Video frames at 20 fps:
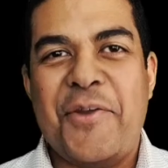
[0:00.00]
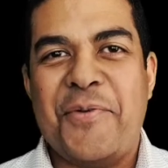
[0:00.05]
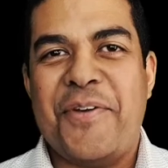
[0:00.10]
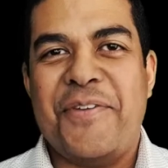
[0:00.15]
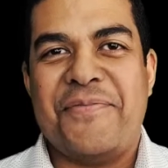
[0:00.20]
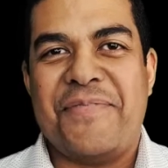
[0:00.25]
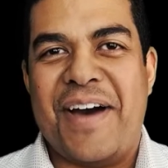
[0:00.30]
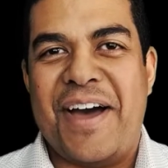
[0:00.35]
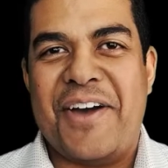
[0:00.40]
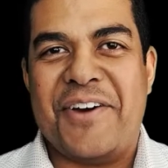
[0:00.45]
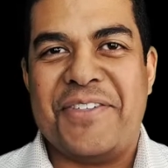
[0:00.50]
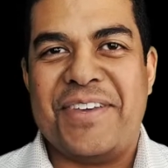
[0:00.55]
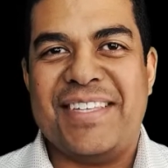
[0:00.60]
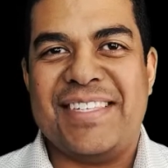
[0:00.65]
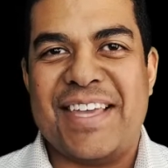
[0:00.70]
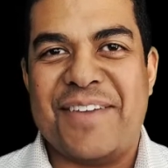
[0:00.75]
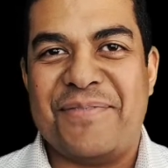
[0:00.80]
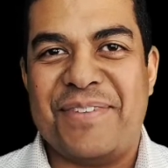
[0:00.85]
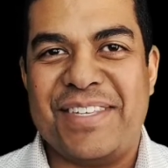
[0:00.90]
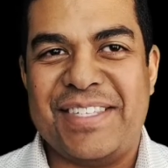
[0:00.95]
do we file
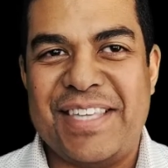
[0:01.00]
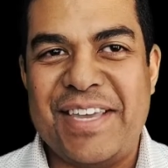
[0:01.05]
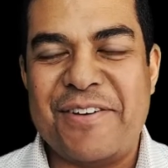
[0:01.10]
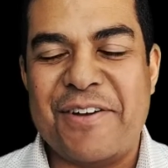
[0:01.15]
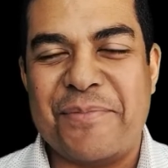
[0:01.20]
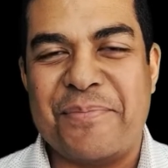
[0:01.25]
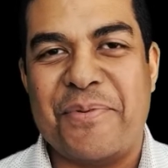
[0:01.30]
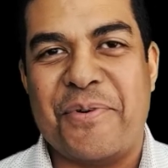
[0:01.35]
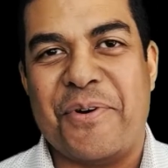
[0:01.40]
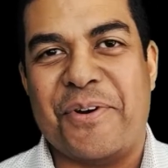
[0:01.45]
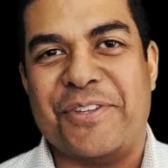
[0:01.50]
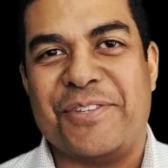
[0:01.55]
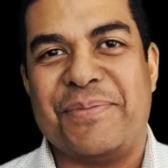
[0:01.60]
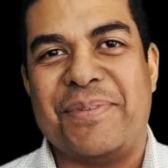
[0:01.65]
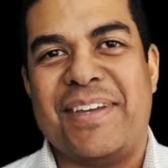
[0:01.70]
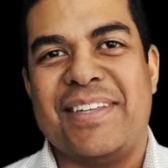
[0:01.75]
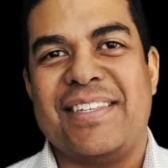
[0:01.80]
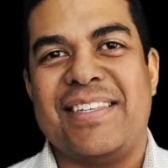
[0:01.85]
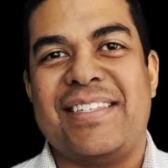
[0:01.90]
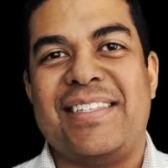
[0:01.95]
these FEC reports?
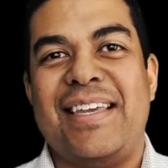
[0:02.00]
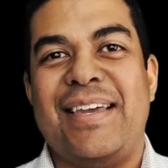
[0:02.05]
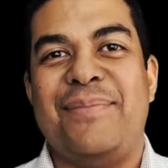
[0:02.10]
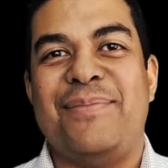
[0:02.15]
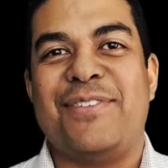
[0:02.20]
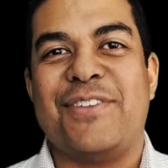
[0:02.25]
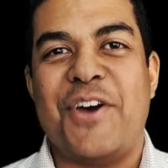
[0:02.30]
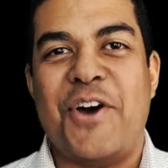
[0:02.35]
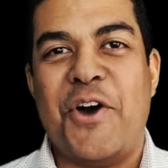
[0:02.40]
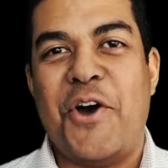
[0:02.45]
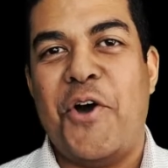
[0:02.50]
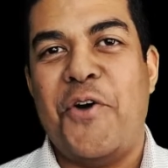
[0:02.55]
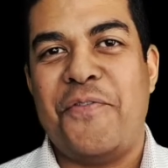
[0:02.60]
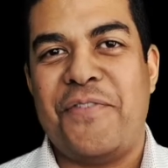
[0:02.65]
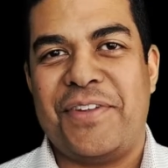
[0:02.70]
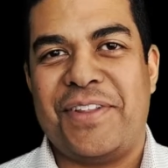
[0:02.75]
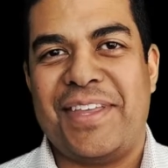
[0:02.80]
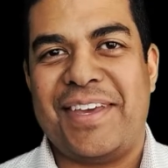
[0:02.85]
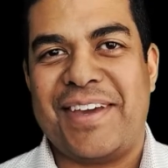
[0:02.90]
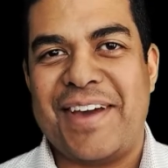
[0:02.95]
Because it seems
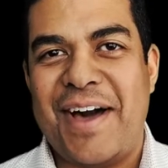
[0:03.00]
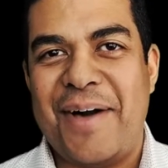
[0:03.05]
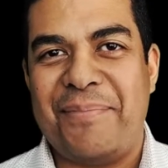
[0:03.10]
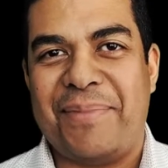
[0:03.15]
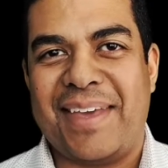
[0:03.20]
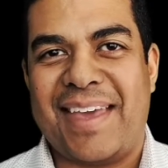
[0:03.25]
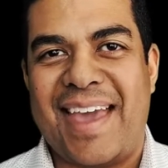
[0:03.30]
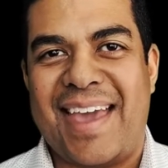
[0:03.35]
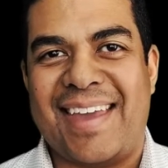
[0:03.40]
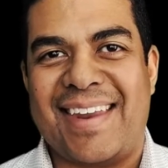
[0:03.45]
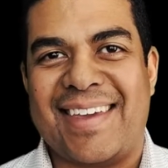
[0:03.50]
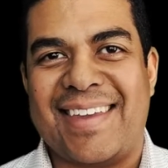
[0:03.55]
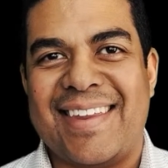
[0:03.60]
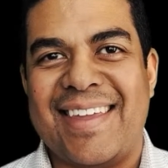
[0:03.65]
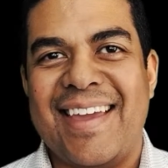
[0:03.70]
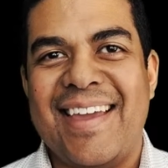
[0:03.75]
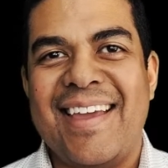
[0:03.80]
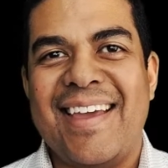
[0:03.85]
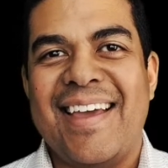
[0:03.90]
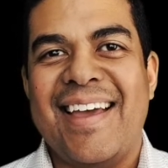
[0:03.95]
overly complicated,
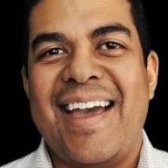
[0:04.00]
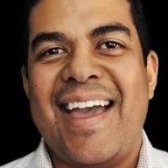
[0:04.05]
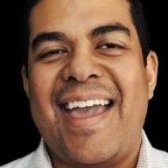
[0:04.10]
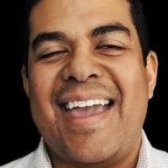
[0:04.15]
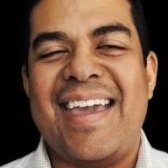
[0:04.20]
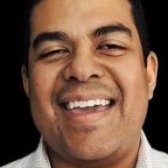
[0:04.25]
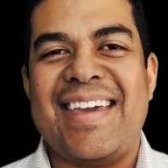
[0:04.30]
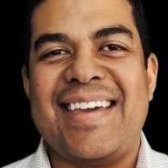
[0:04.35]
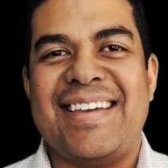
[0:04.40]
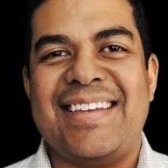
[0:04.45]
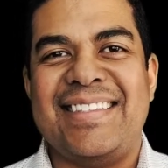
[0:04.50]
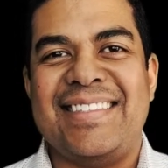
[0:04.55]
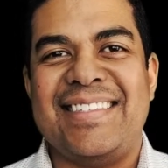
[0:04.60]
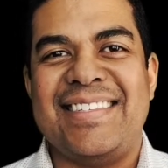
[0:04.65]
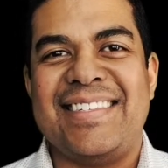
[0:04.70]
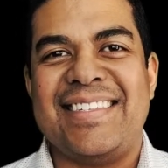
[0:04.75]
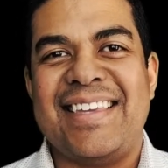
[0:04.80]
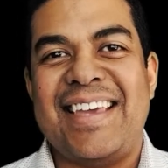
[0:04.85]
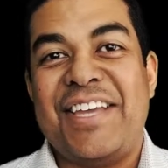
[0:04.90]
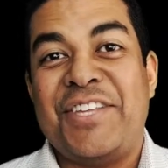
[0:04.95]

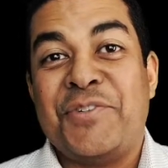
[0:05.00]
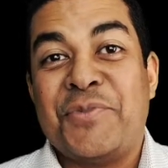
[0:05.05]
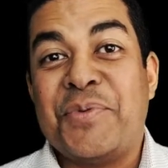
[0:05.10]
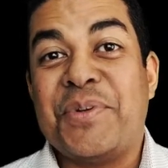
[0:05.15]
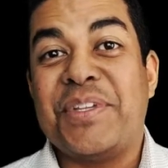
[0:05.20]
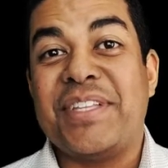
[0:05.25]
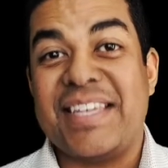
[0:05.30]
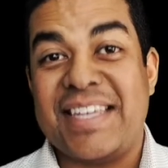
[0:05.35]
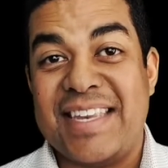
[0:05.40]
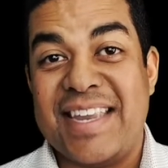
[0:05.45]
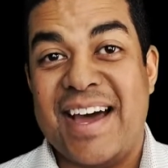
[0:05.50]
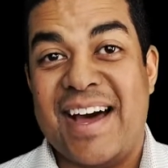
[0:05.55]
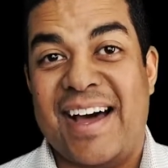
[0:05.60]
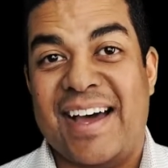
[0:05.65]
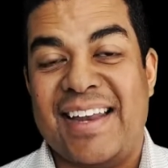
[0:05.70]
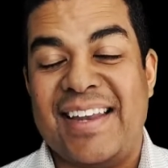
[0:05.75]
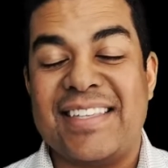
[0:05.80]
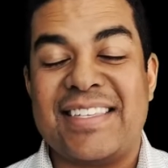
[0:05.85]
and it's really not.